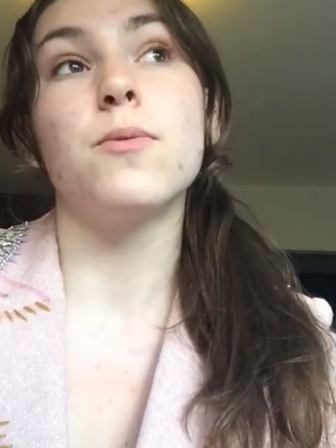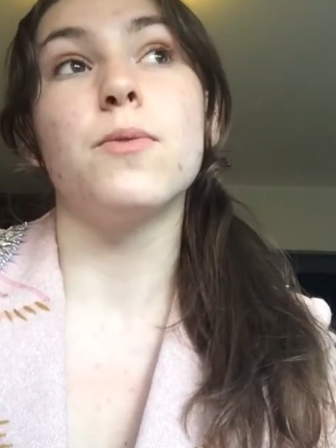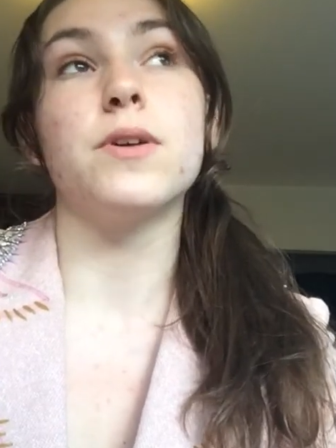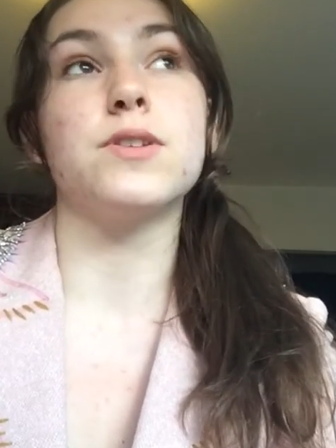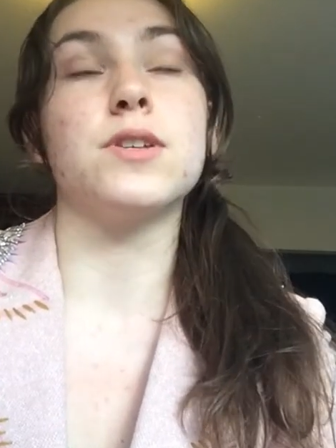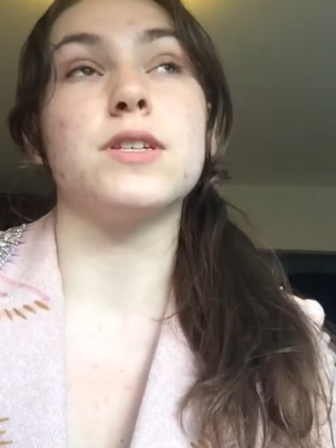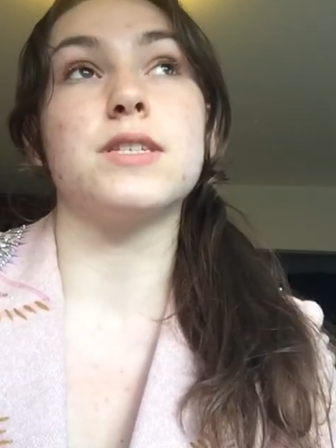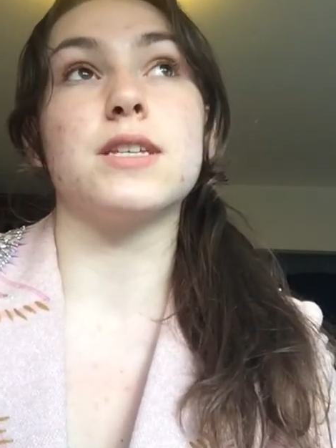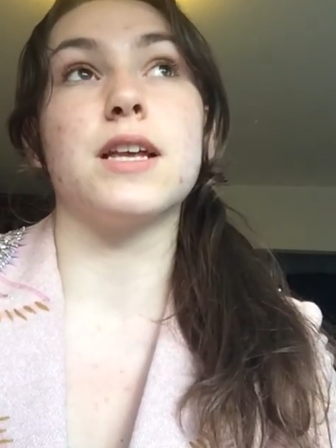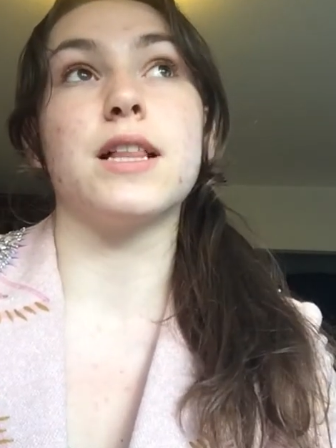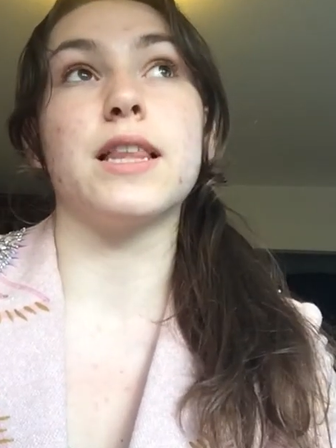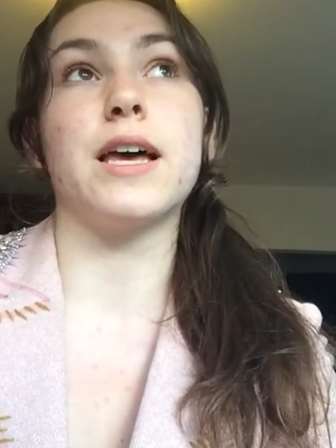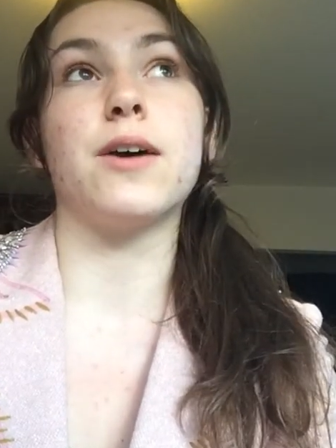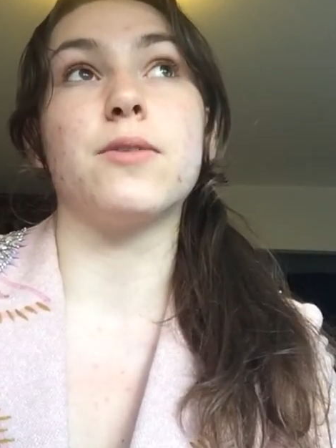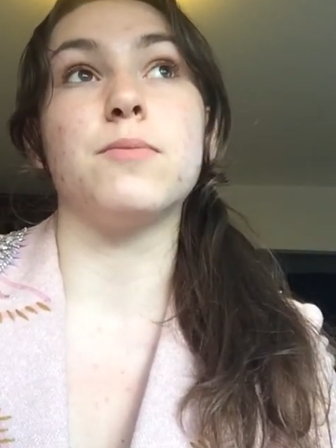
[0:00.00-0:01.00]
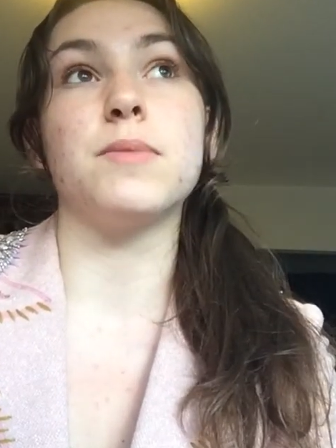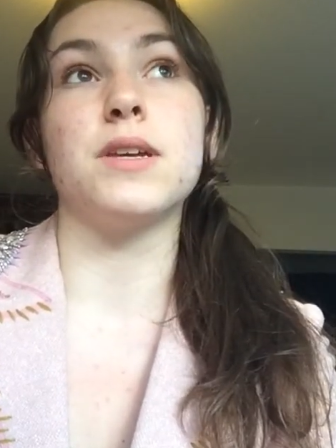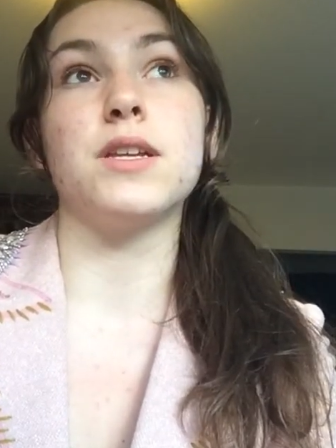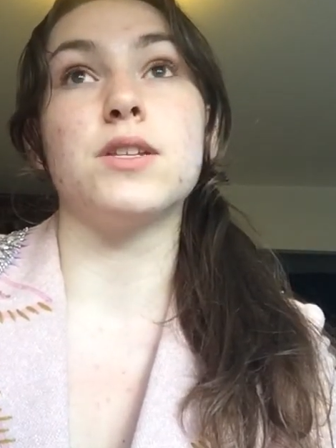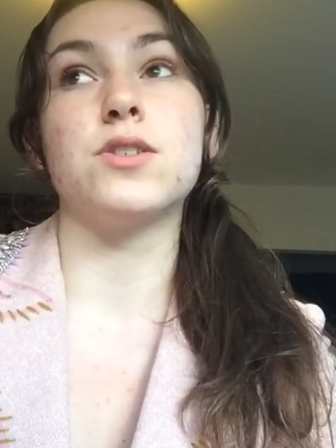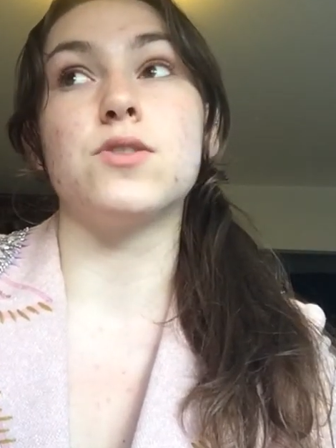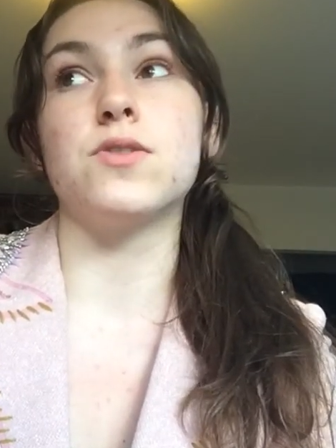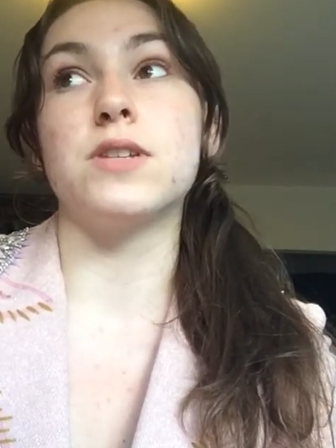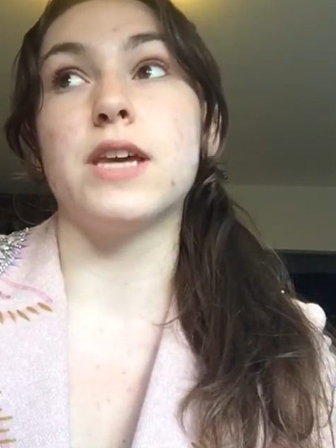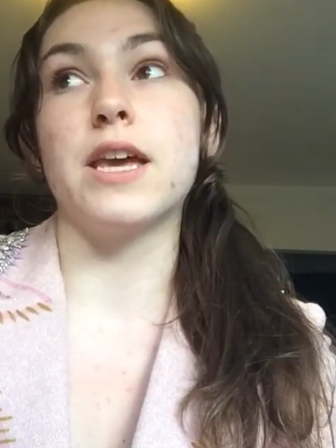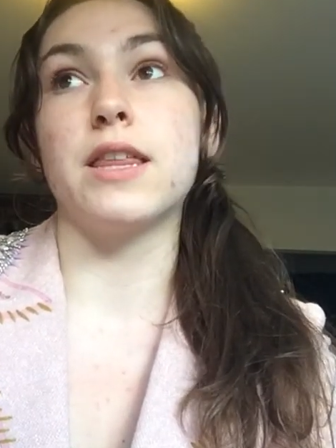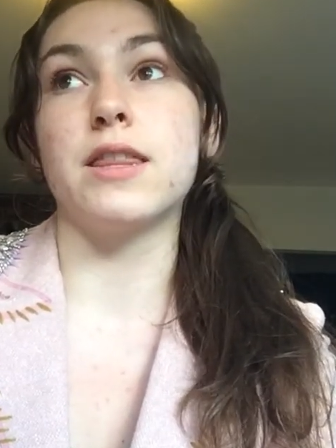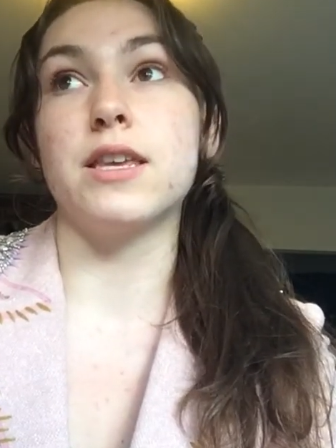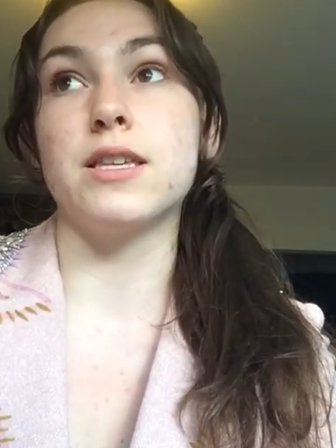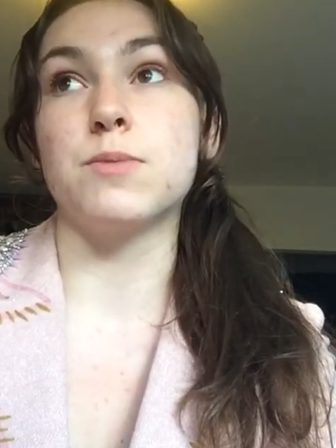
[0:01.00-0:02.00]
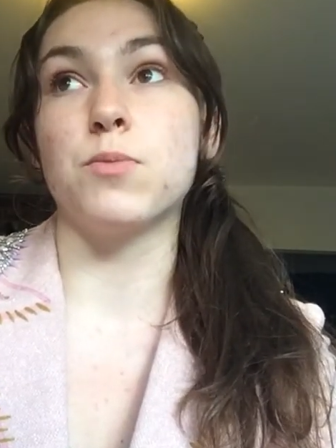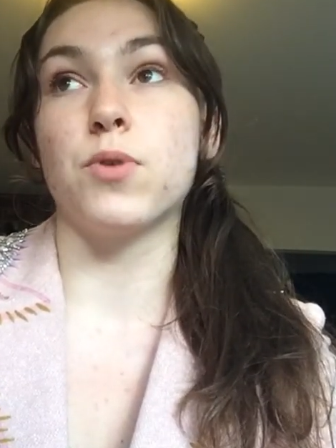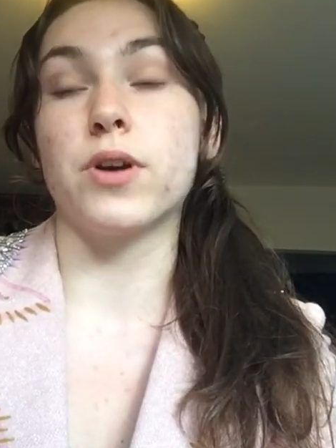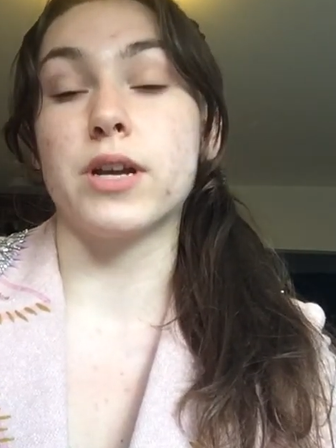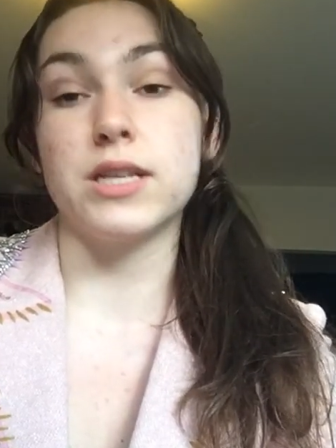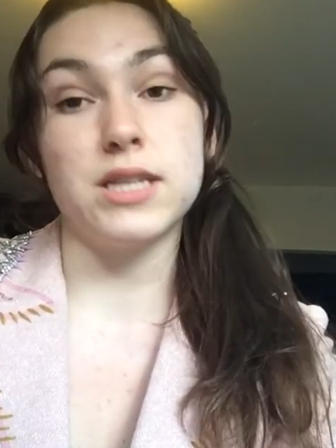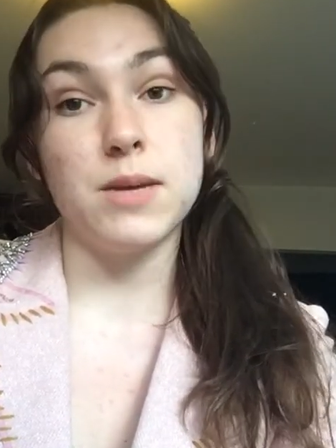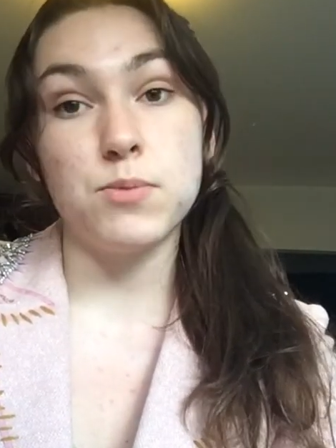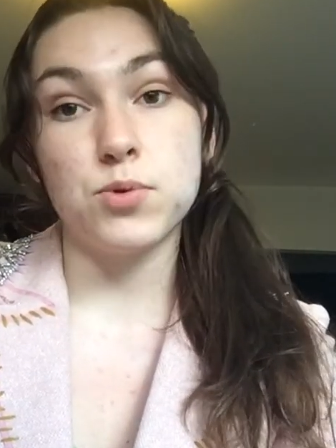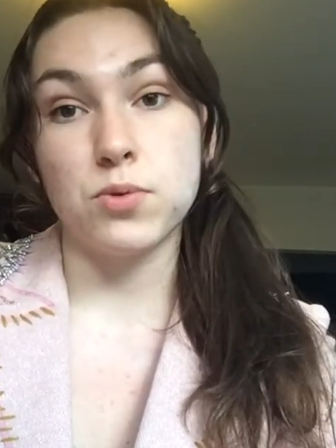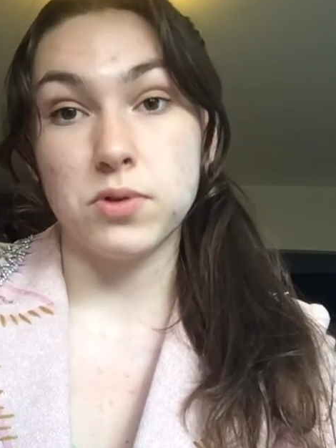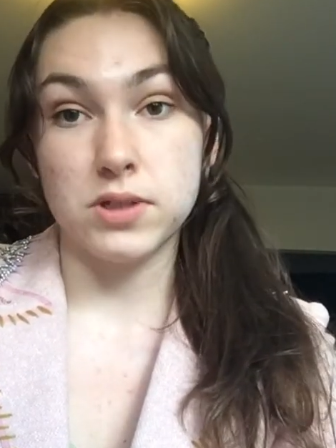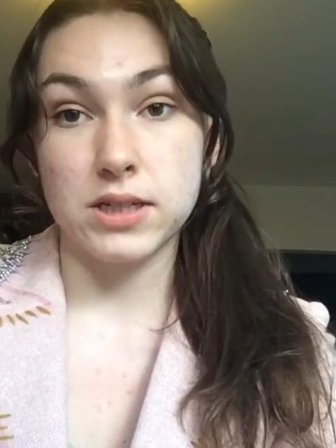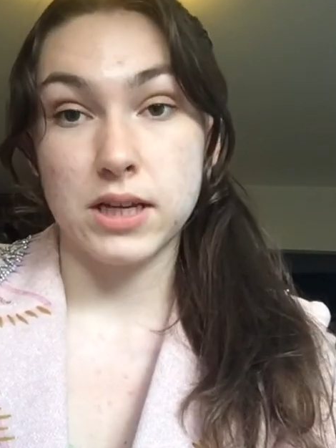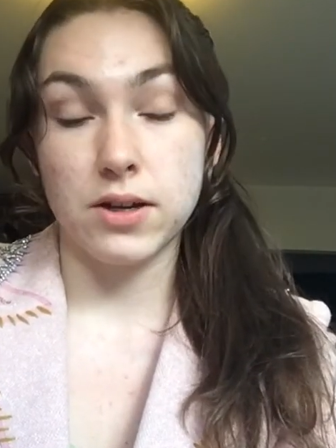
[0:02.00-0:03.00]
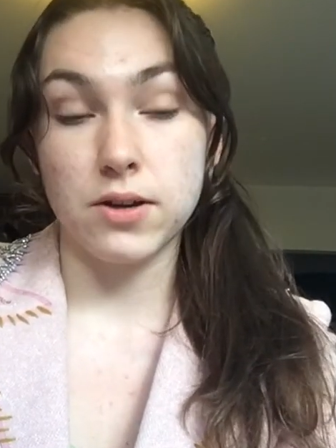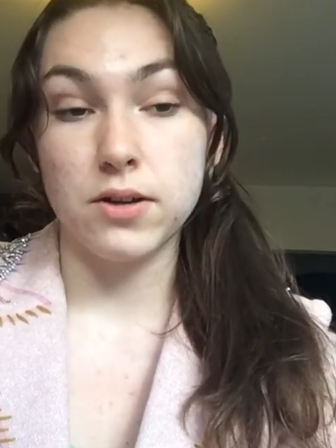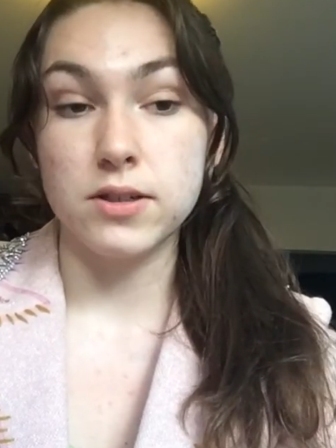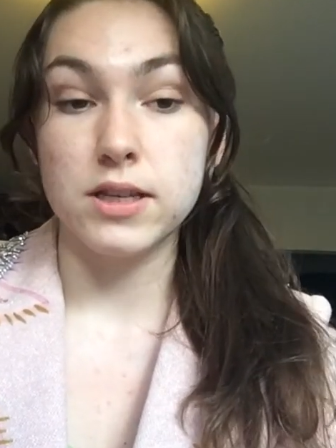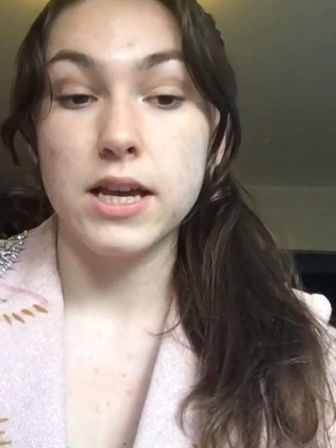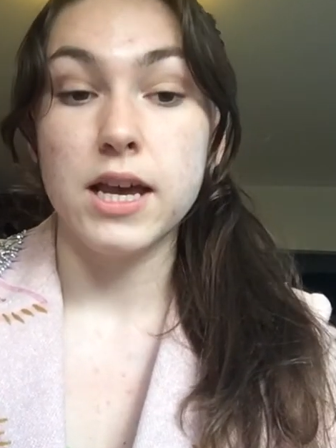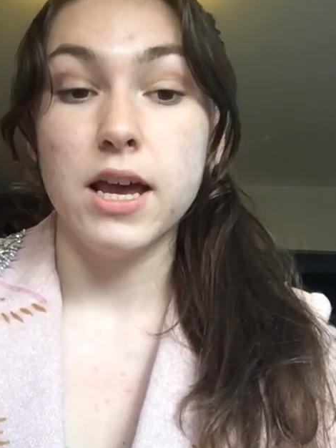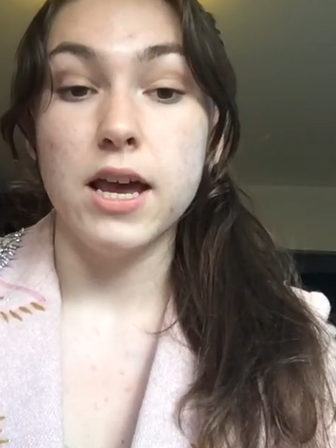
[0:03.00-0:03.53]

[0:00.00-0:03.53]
which has allowed me to take these more conceptual skills